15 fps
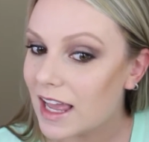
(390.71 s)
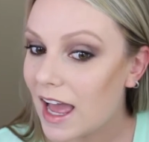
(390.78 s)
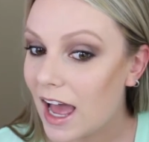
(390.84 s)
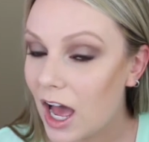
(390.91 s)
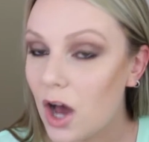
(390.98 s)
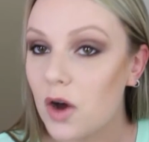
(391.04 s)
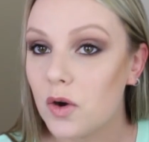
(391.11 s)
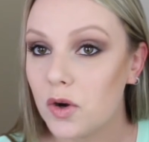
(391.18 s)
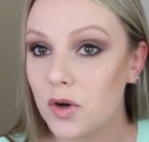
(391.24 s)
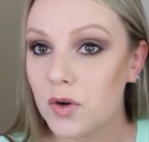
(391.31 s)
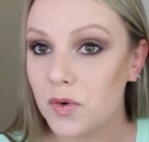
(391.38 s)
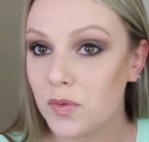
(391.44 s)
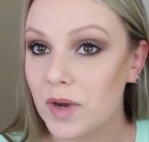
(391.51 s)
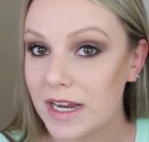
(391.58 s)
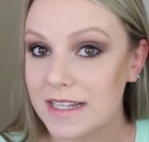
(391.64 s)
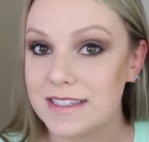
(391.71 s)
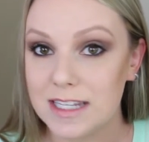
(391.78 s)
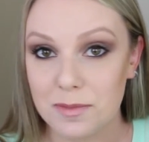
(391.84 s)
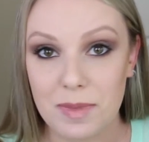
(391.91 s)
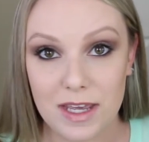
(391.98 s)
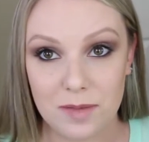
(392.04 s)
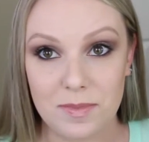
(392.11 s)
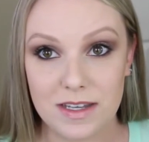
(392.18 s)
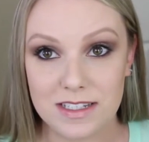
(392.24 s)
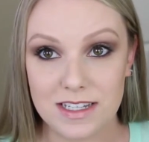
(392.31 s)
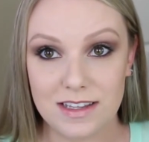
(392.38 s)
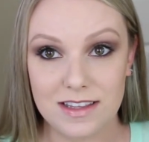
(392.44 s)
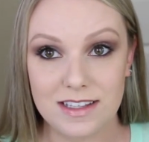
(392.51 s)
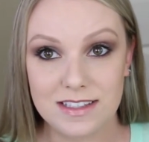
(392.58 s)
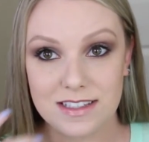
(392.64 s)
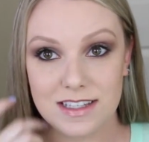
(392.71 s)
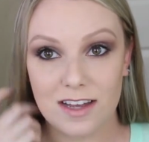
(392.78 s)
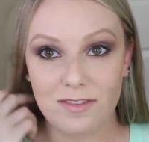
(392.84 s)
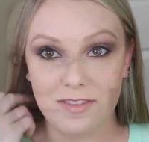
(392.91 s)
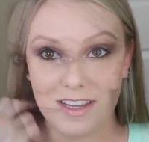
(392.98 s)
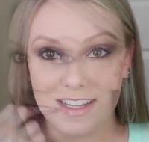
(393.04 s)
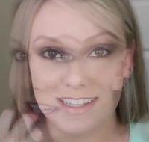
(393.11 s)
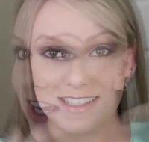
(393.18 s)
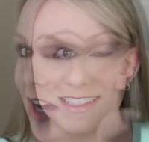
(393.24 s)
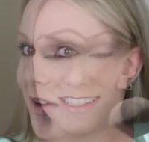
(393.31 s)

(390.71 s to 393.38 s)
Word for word: how crazy pigmented this stuff is.